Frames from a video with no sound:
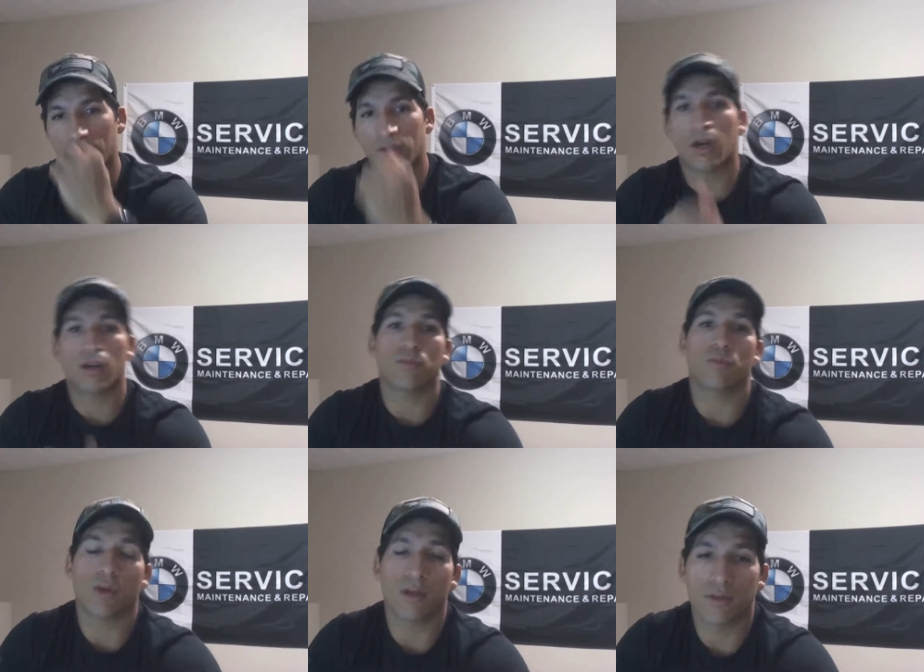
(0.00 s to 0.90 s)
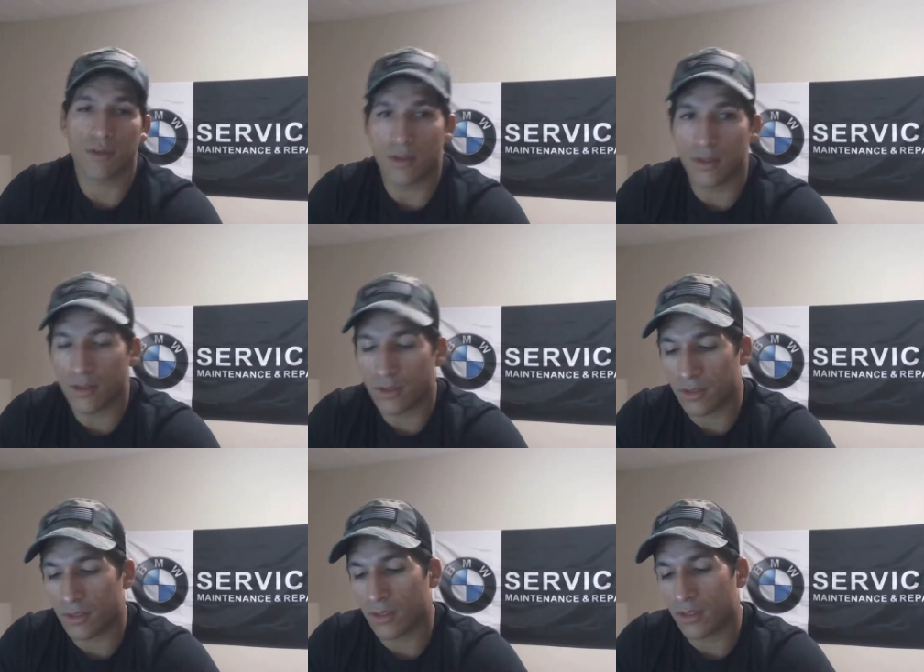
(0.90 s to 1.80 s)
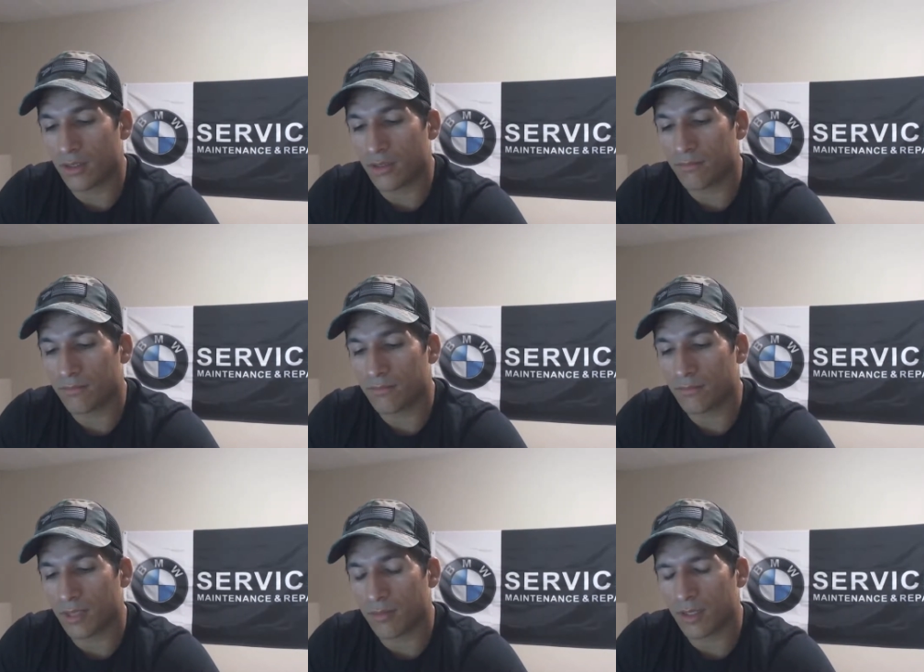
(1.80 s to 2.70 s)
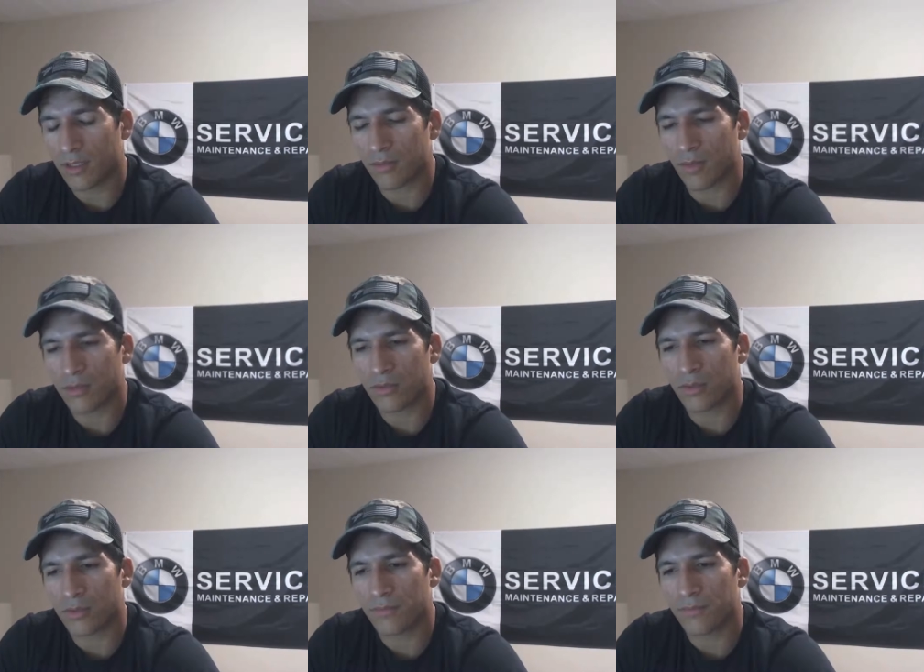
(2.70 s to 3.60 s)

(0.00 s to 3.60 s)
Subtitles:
solder points in the ABS module.